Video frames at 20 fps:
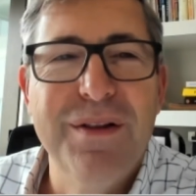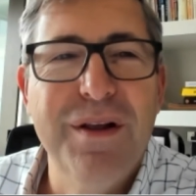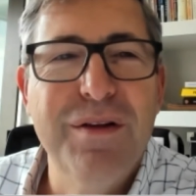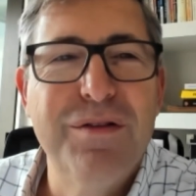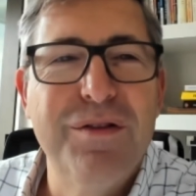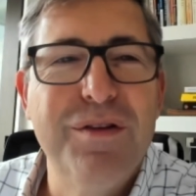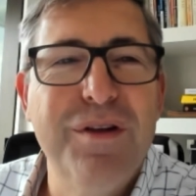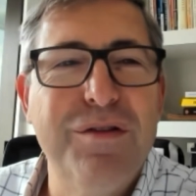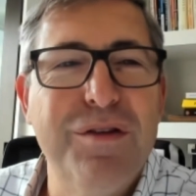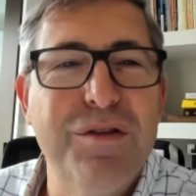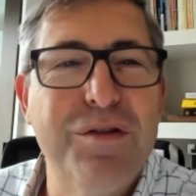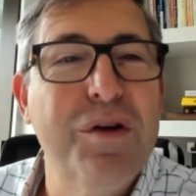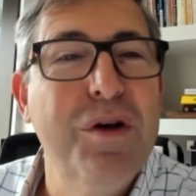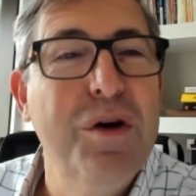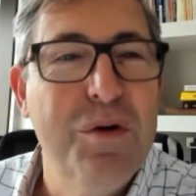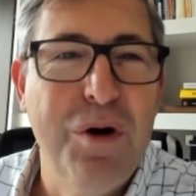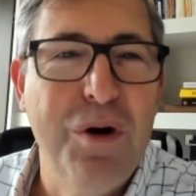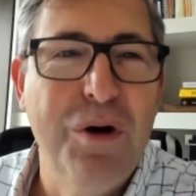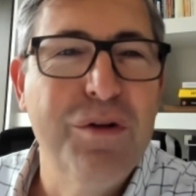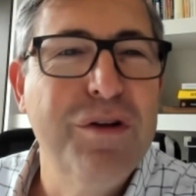This this is
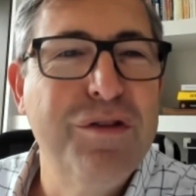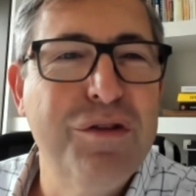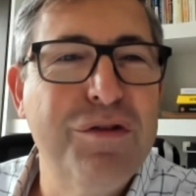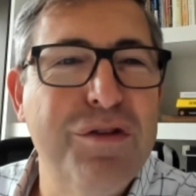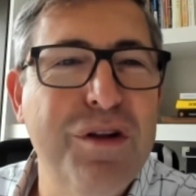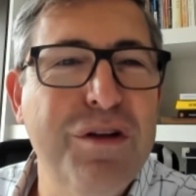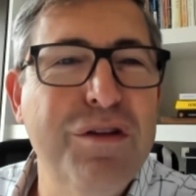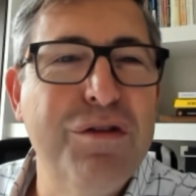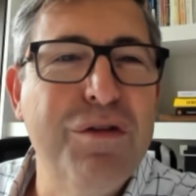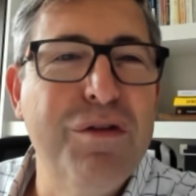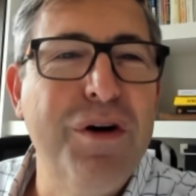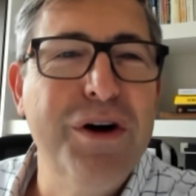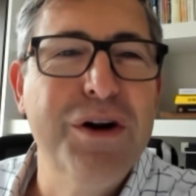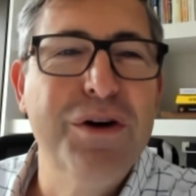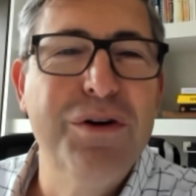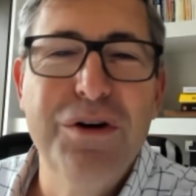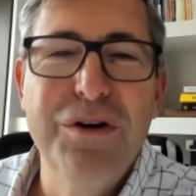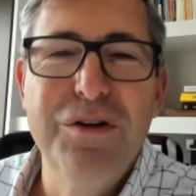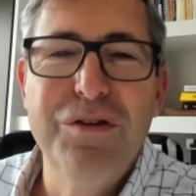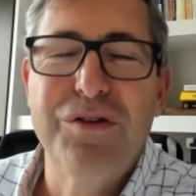well, this is this is very
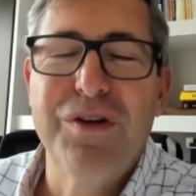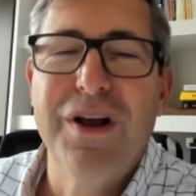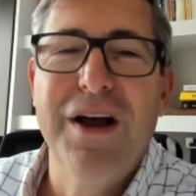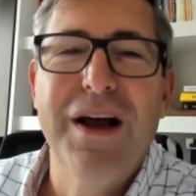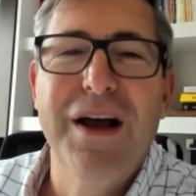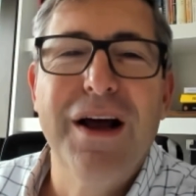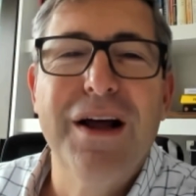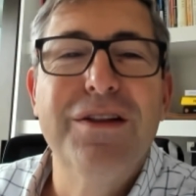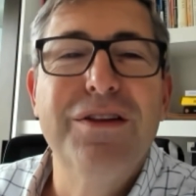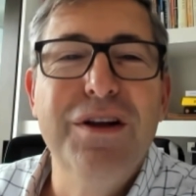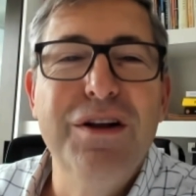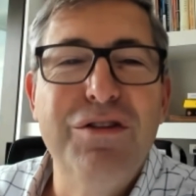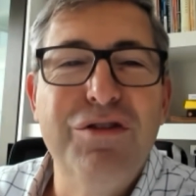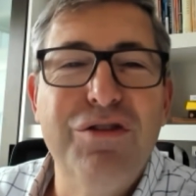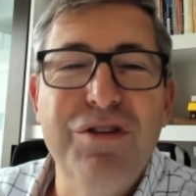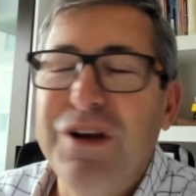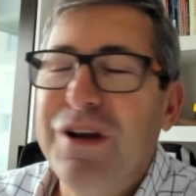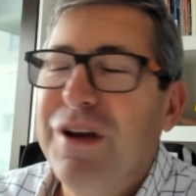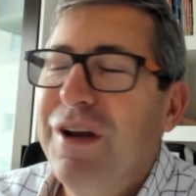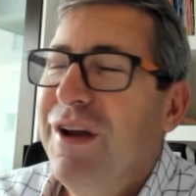good uh,
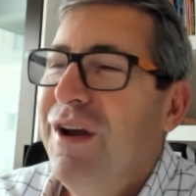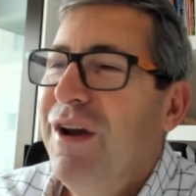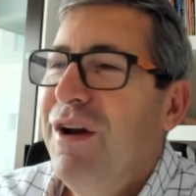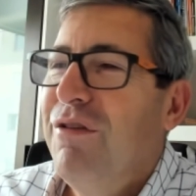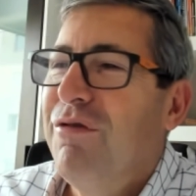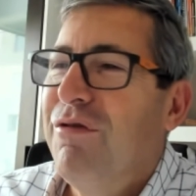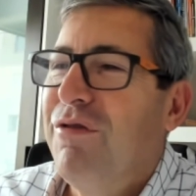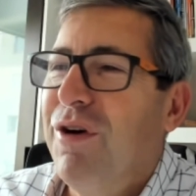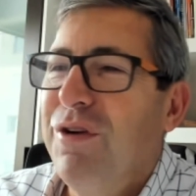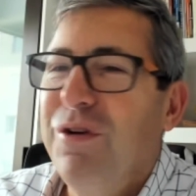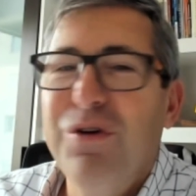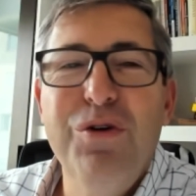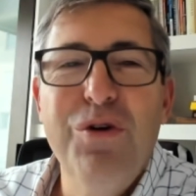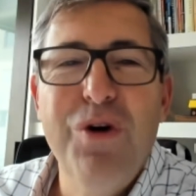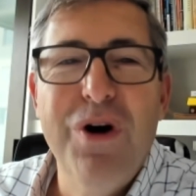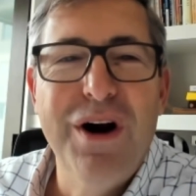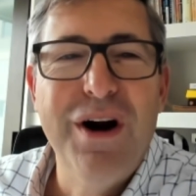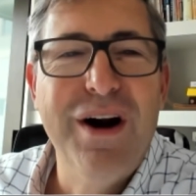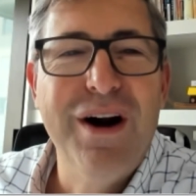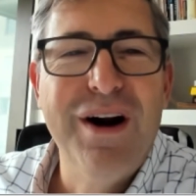teaching for you
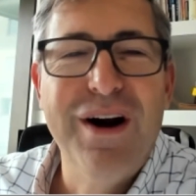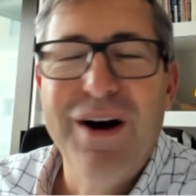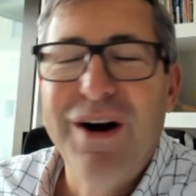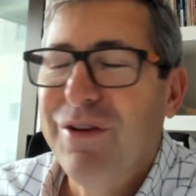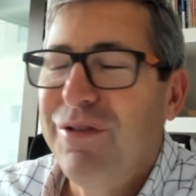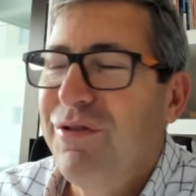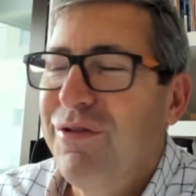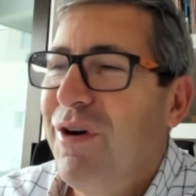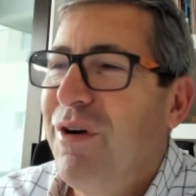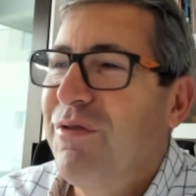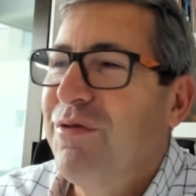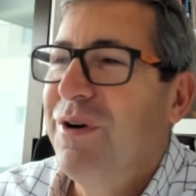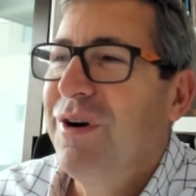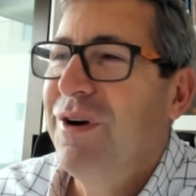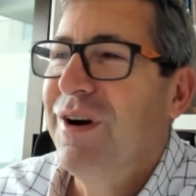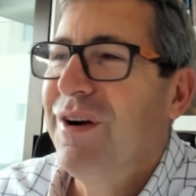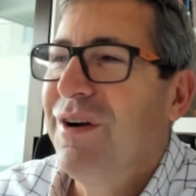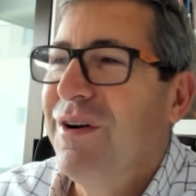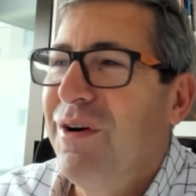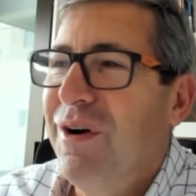who are, are
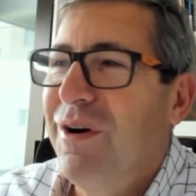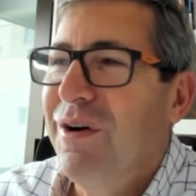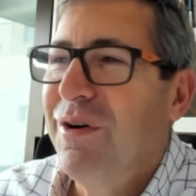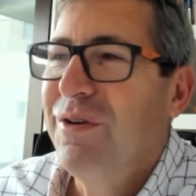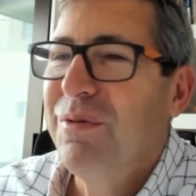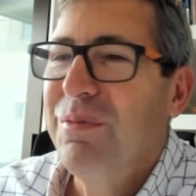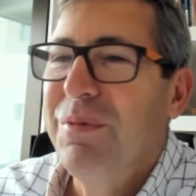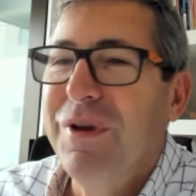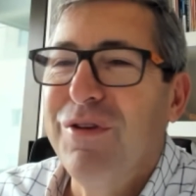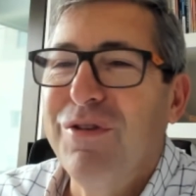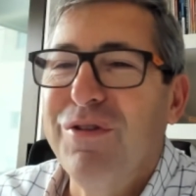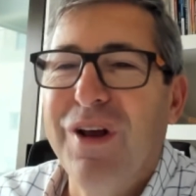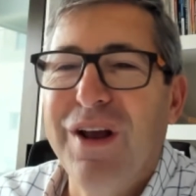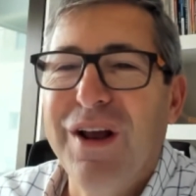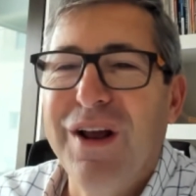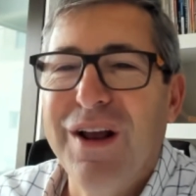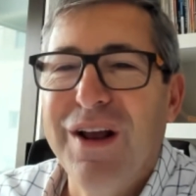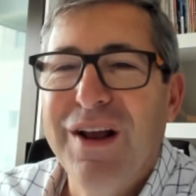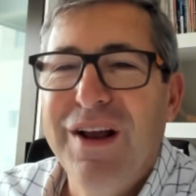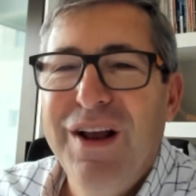software are going to be
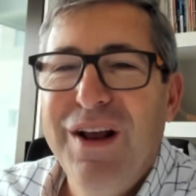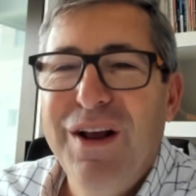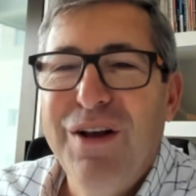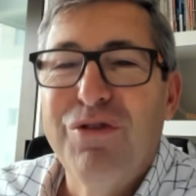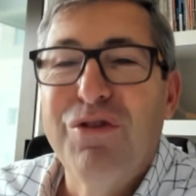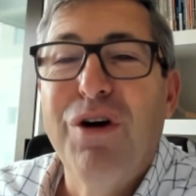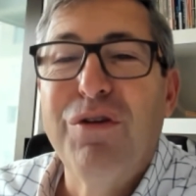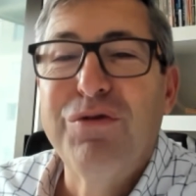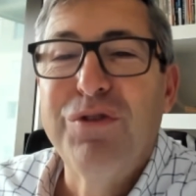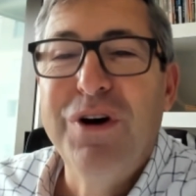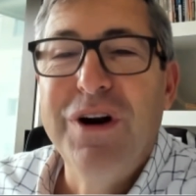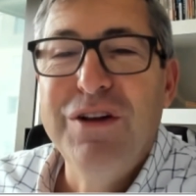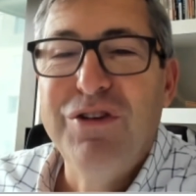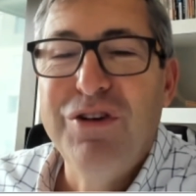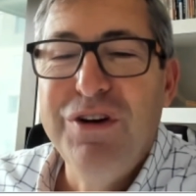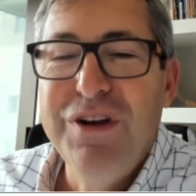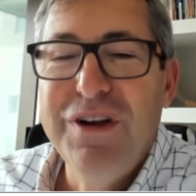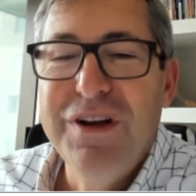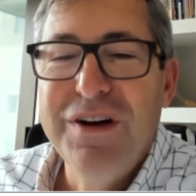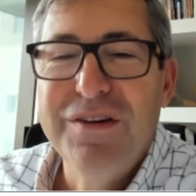uh, software
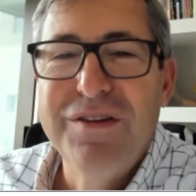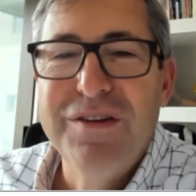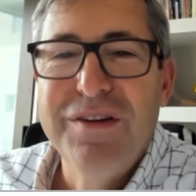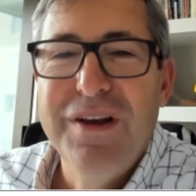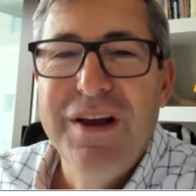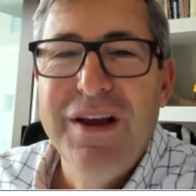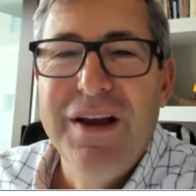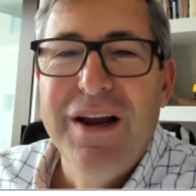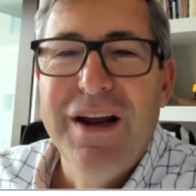engineers.